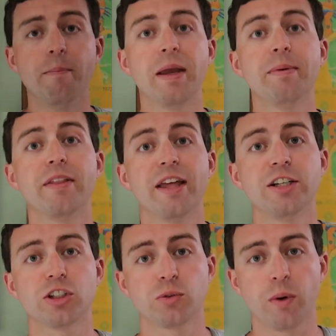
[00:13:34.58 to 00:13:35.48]
maybe
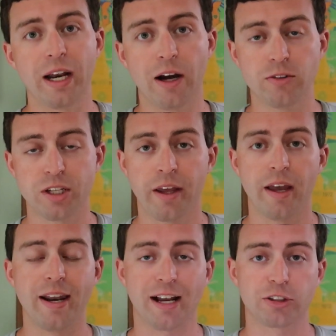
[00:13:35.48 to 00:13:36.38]
they just went out
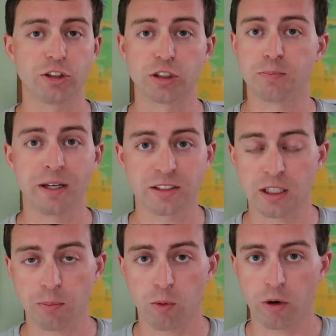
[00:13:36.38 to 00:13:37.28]
and actually just picked
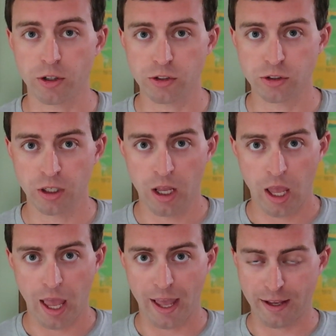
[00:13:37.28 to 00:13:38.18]
up waters
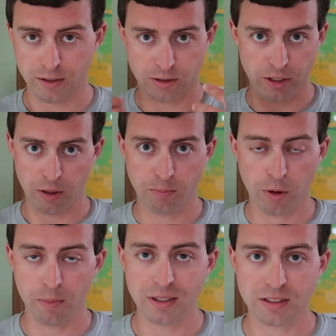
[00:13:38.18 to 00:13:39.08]
and, you know,
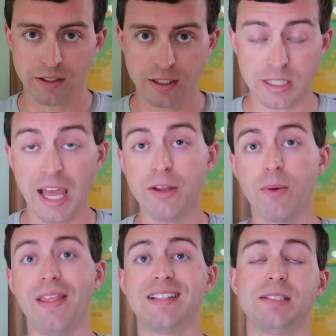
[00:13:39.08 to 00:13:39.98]
put them into these.
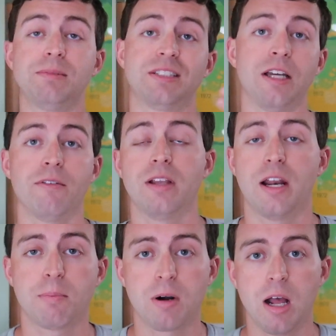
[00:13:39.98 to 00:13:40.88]
Anyway, that seems to solve a
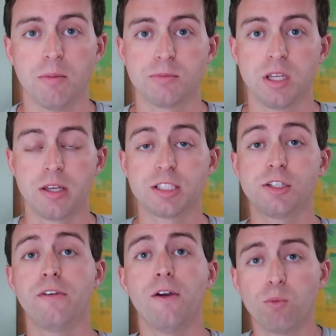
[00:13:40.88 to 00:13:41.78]
lot of problems,
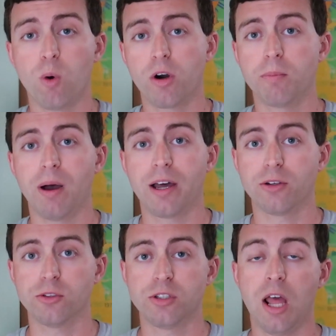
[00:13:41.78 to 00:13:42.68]
because if you have water
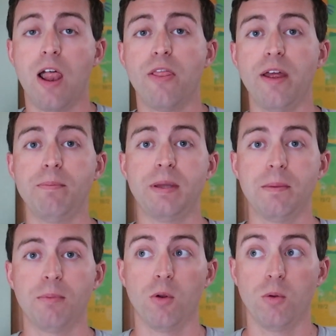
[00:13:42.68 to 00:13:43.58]
bottles, then
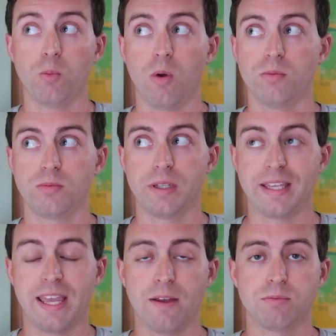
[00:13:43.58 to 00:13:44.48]
people, well,
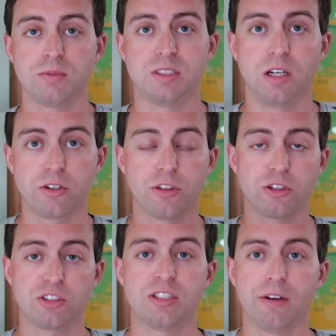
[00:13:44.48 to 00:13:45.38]
they can't dunk
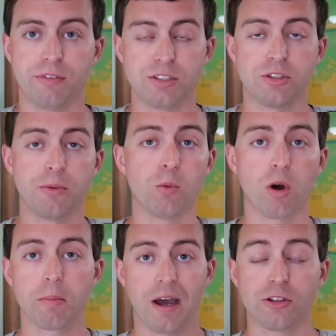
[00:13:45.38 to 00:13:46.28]
their stuff into them. The
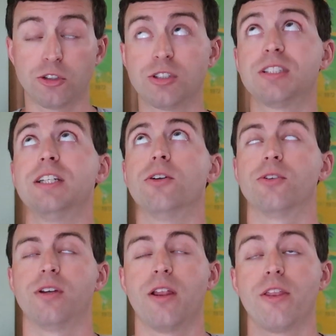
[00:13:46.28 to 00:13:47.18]
water bottles are
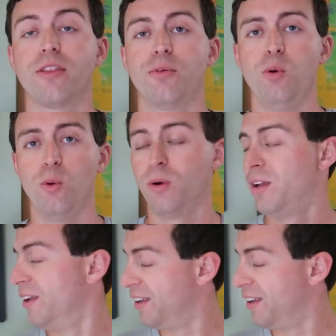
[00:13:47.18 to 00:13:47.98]
sealed. Whew.